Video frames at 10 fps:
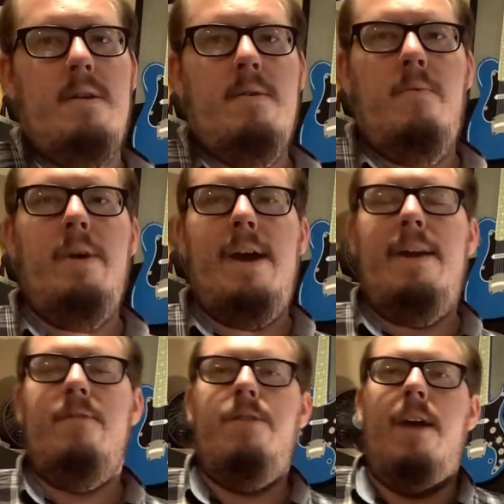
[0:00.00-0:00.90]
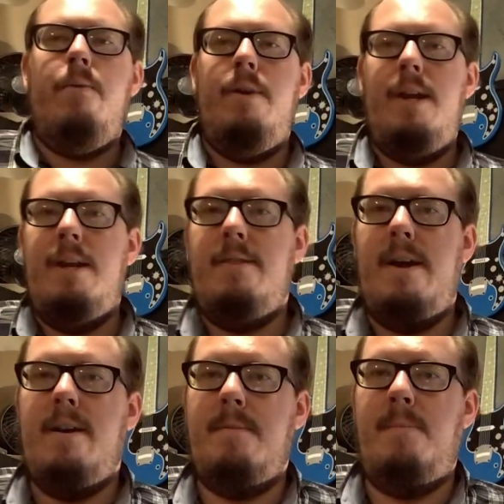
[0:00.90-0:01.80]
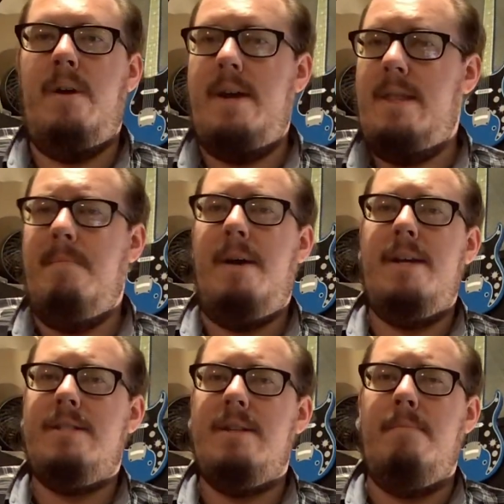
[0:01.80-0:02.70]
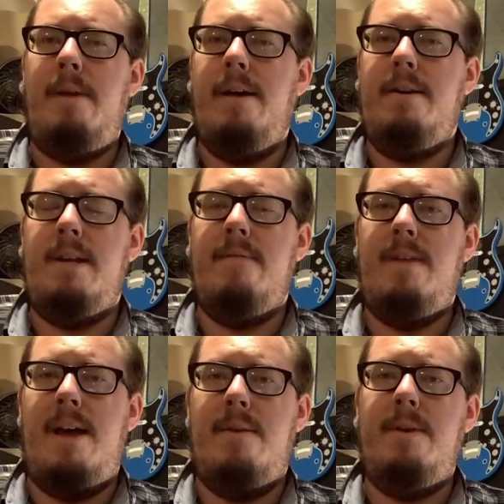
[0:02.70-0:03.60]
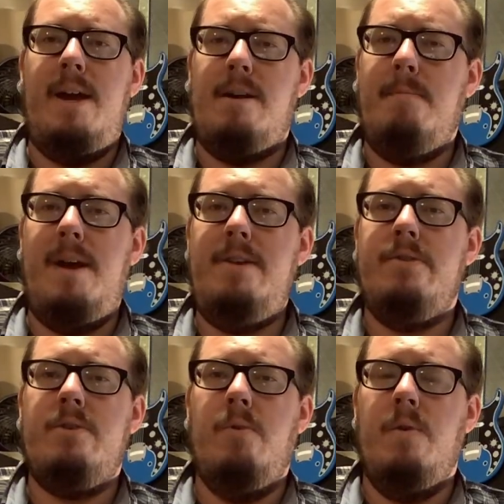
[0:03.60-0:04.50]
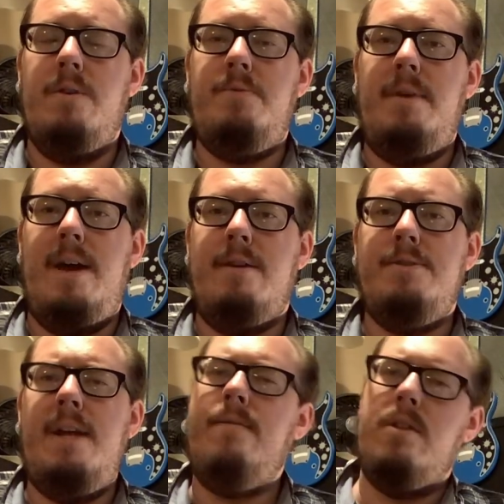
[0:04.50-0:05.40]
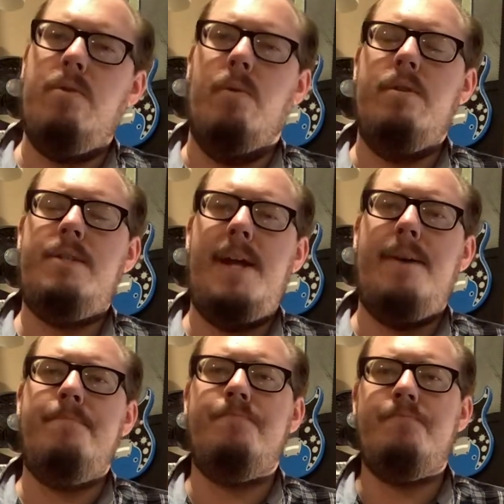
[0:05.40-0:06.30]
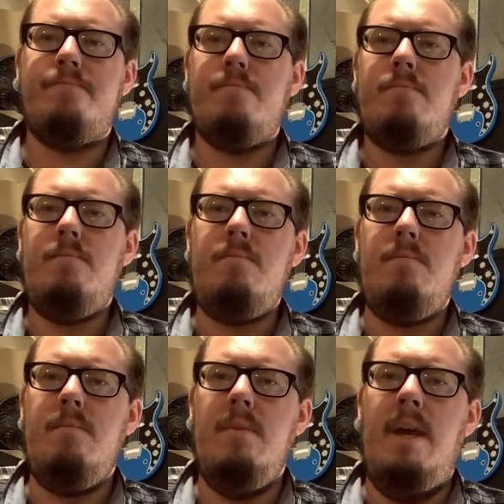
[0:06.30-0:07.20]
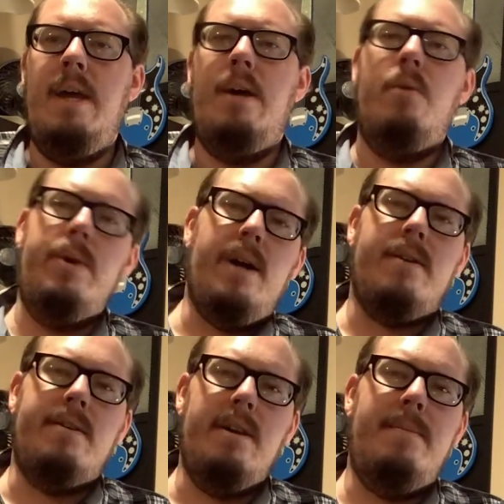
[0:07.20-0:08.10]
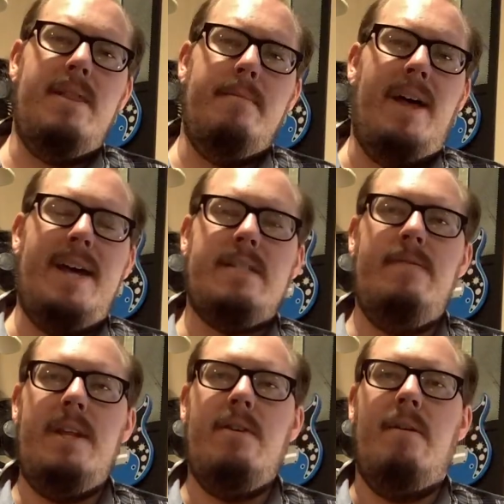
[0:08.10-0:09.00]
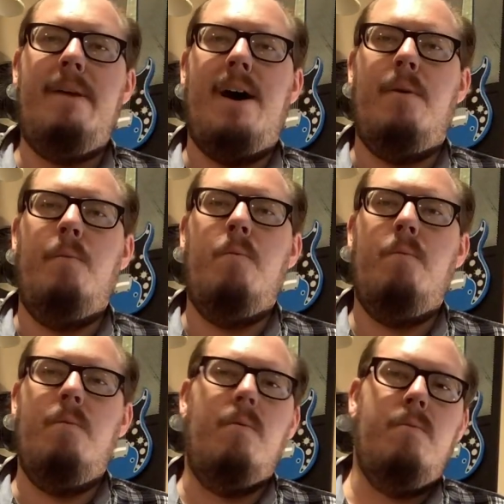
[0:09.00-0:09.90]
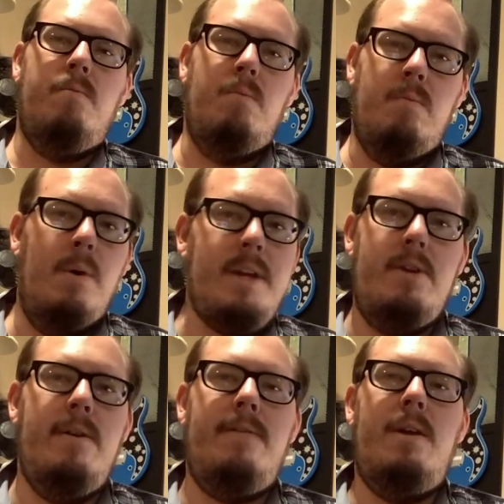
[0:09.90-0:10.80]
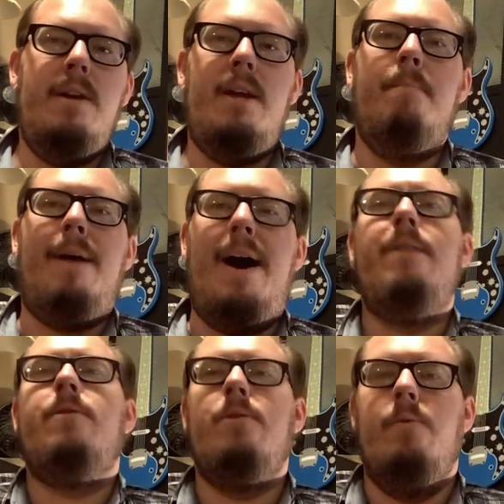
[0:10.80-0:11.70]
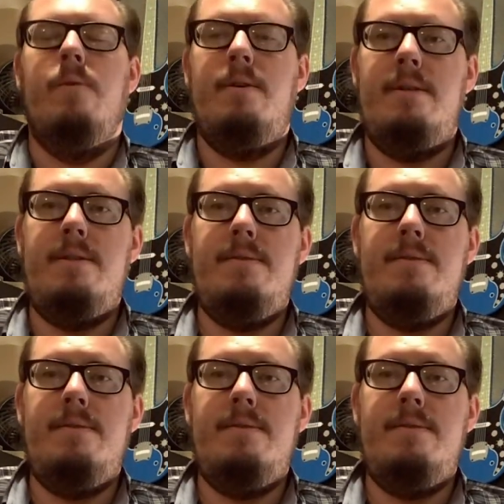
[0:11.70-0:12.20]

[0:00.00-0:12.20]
We had everything we needed there to play the basic melody of that. We had our major chords and we had our 7th chords. Now, we talked a little bit in the last video about what do you do if you need a minor chord.